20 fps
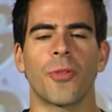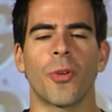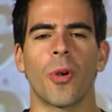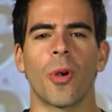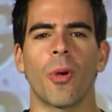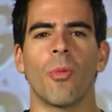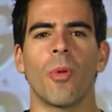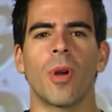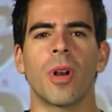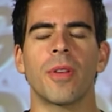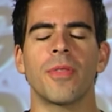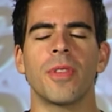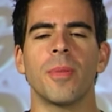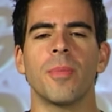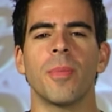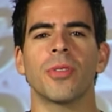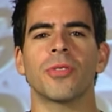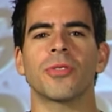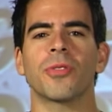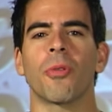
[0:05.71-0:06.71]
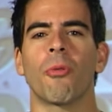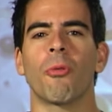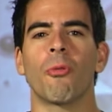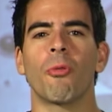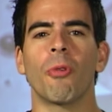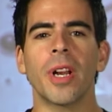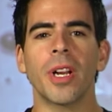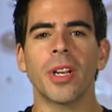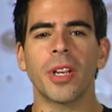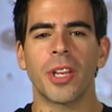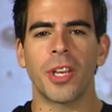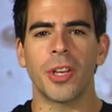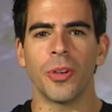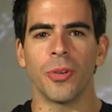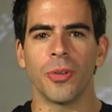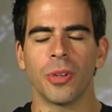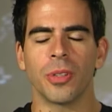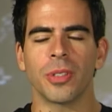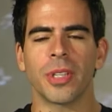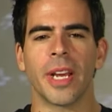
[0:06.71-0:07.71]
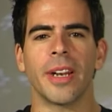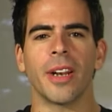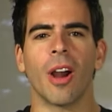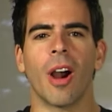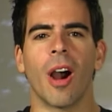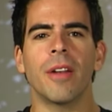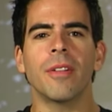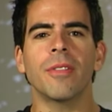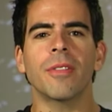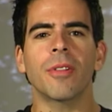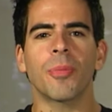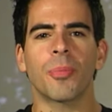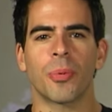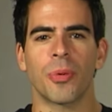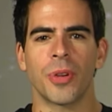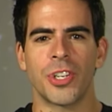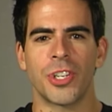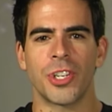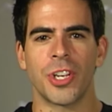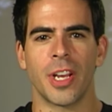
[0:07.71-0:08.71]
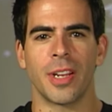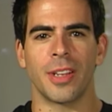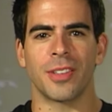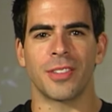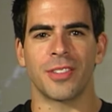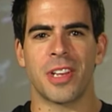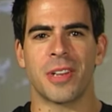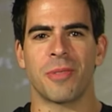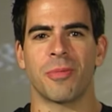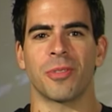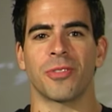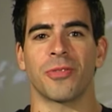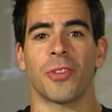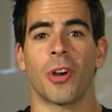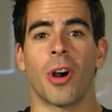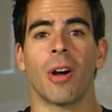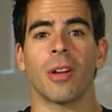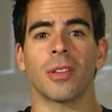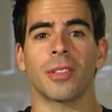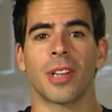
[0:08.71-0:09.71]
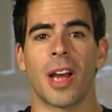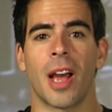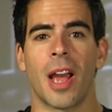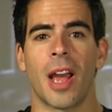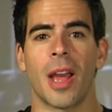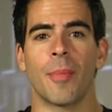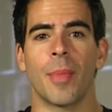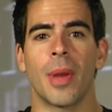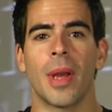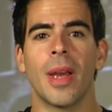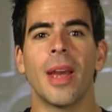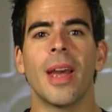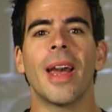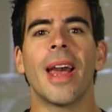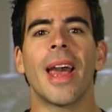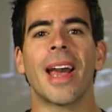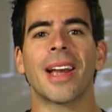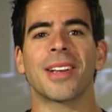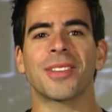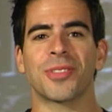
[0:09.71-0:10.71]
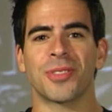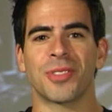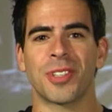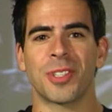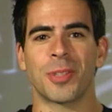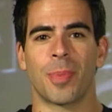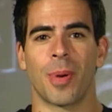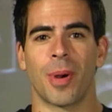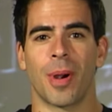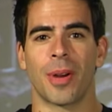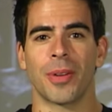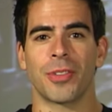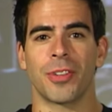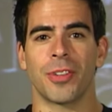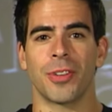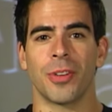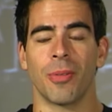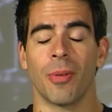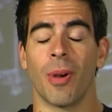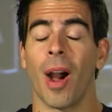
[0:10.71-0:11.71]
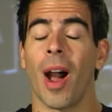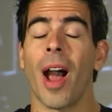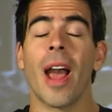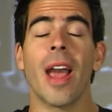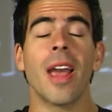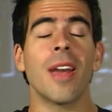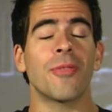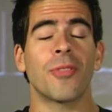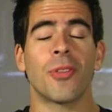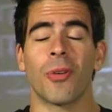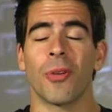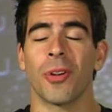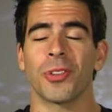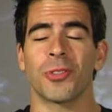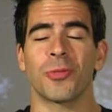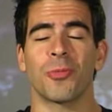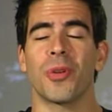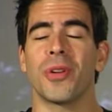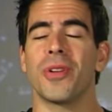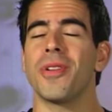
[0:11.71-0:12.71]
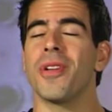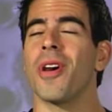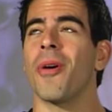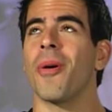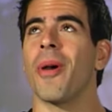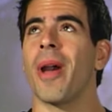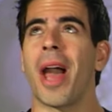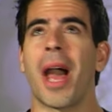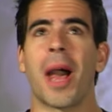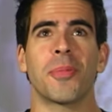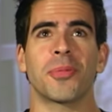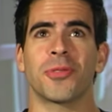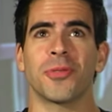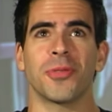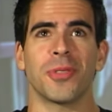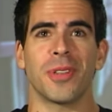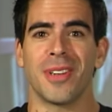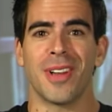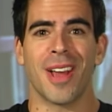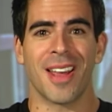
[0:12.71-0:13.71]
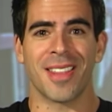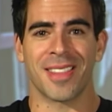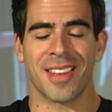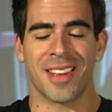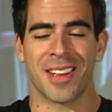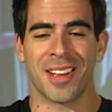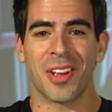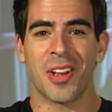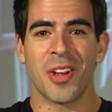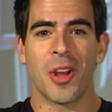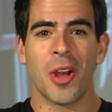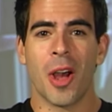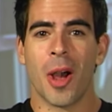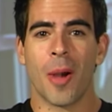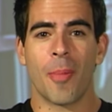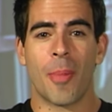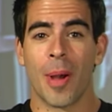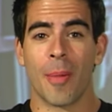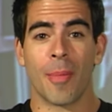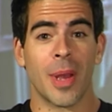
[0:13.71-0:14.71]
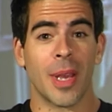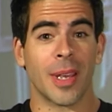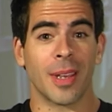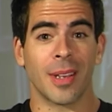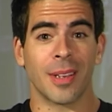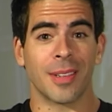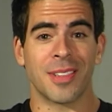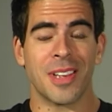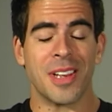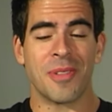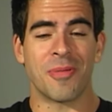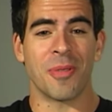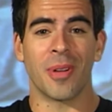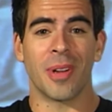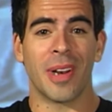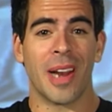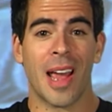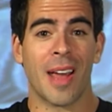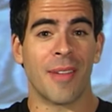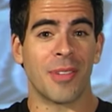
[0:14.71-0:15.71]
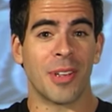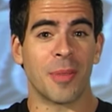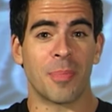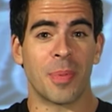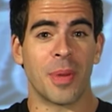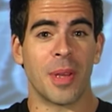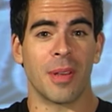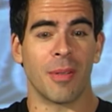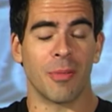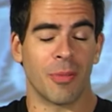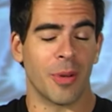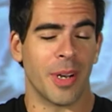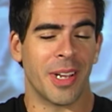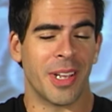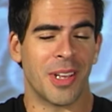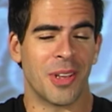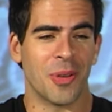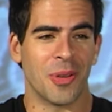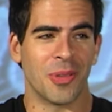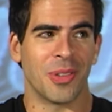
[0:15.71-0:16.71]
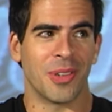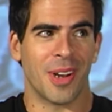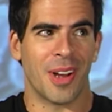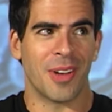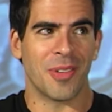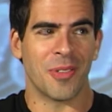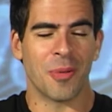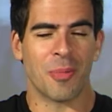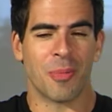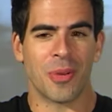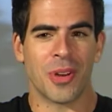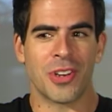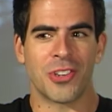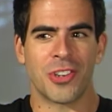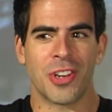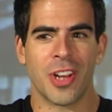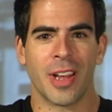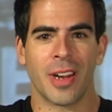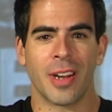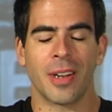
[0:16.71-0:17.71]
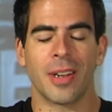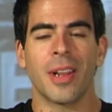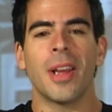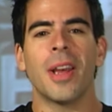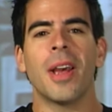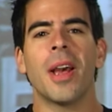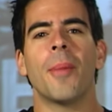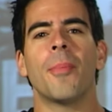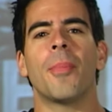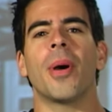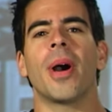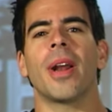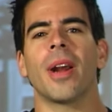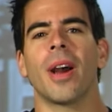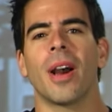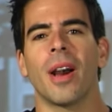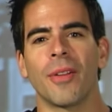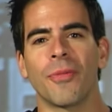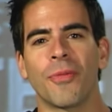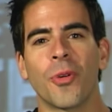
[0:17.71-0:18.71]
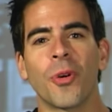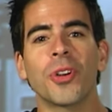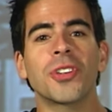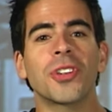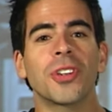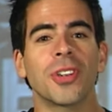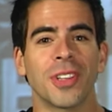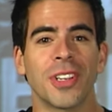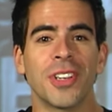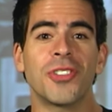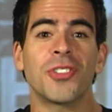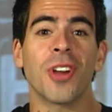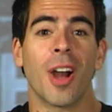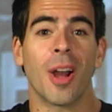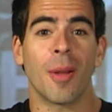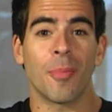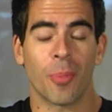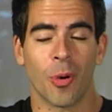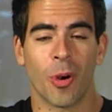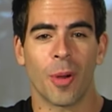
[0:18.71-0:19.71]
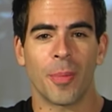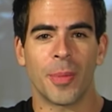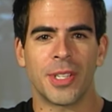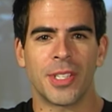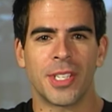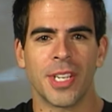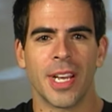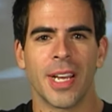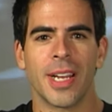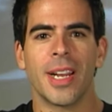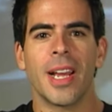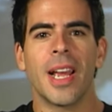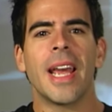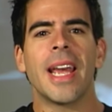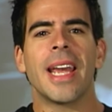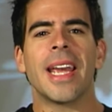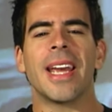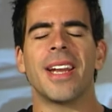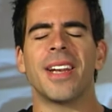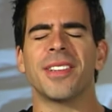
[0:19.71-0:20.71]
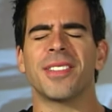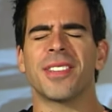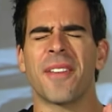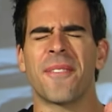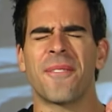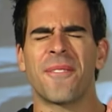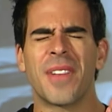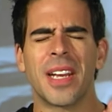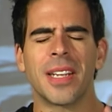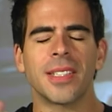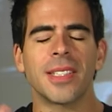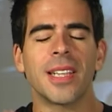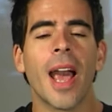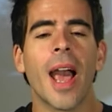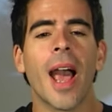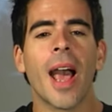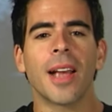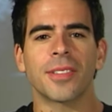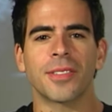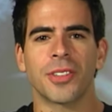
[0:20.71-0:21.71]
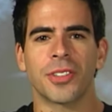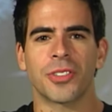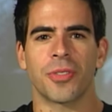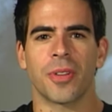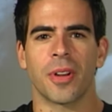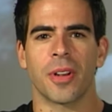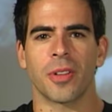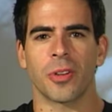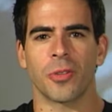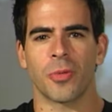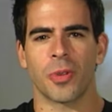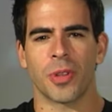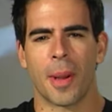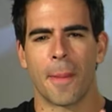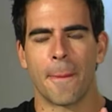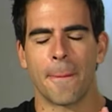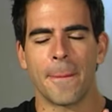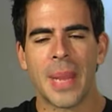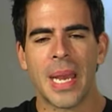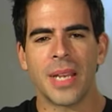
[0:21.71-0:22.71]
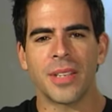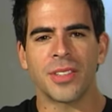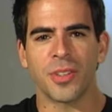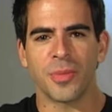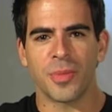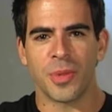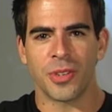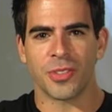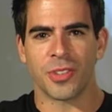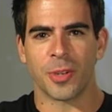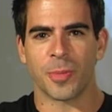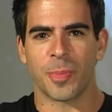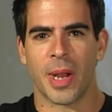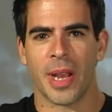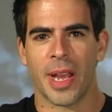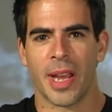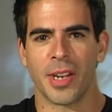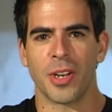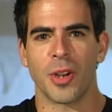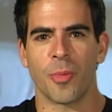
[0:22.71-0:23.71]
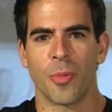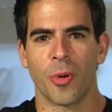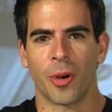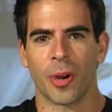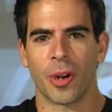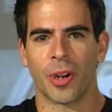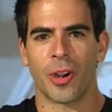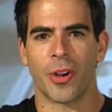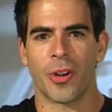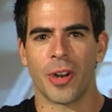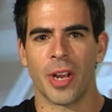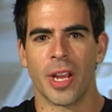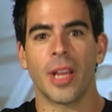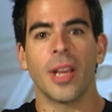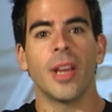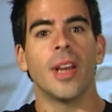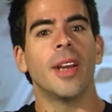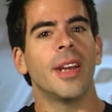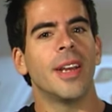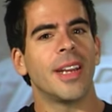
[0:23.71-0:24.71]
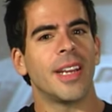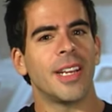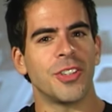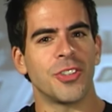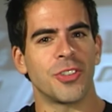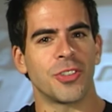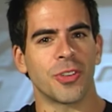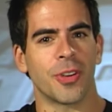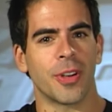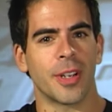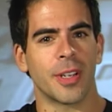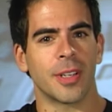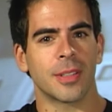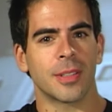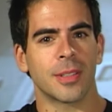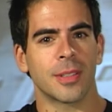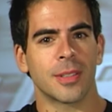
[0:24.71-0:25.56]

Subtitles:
for one of the most ridiculed and underappreciated sequels of all time, Exorcist Part 2. I, of course, would know absolutely nothing about making a sequel and having it be ridiculed and underappreciated, but unfortunately John Boorman did. It is a fantastic trailer with amazing music by Ennio Morricone. Enjoy.